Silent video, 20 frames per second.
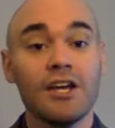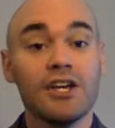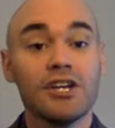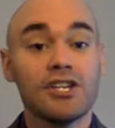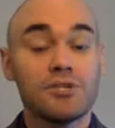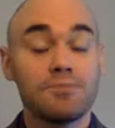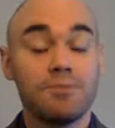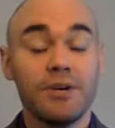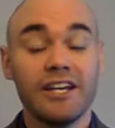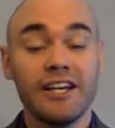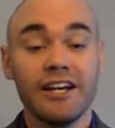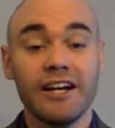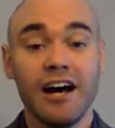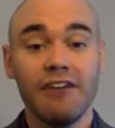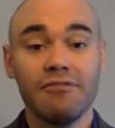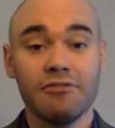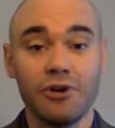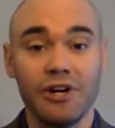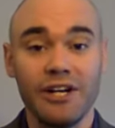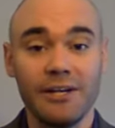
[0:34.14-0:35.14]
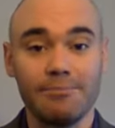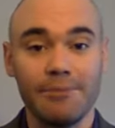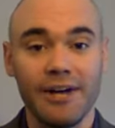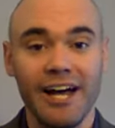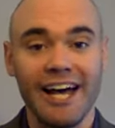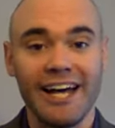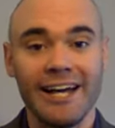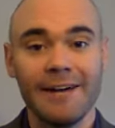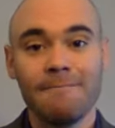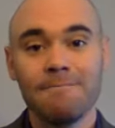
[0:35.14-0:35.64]
Speaking of Green
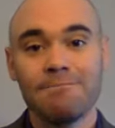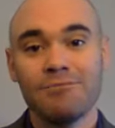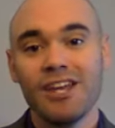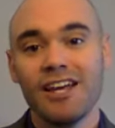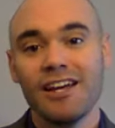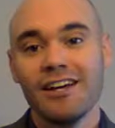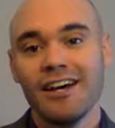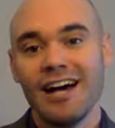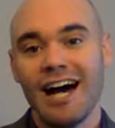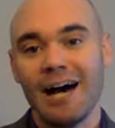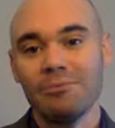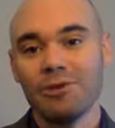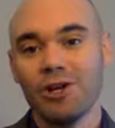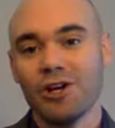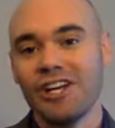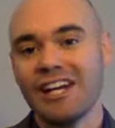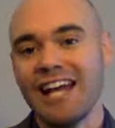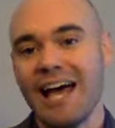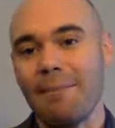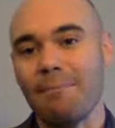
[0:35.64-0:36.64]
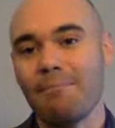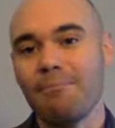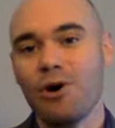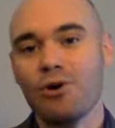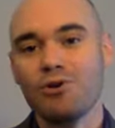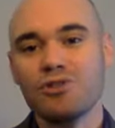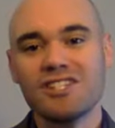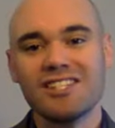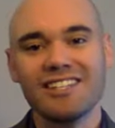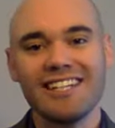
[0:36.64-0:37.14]
Bay, I'm looking at
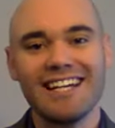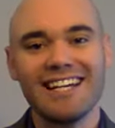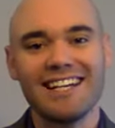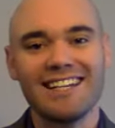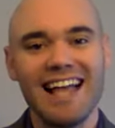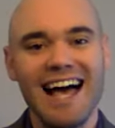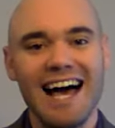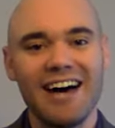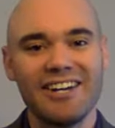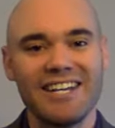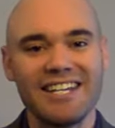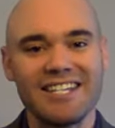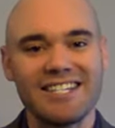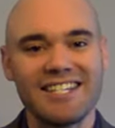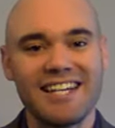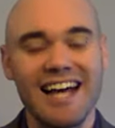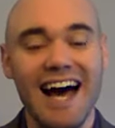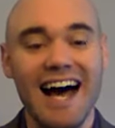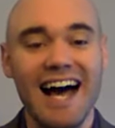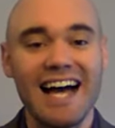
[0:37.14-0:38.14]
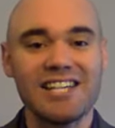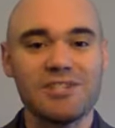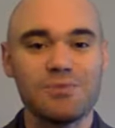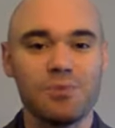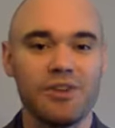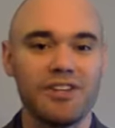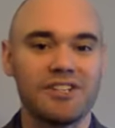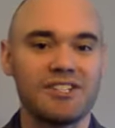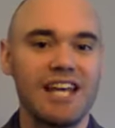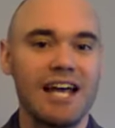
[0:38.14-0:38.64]
mostly cloudy skies
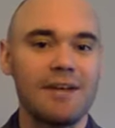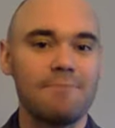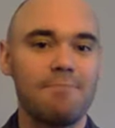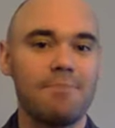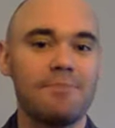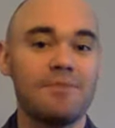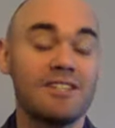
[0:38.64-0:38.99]
with a te-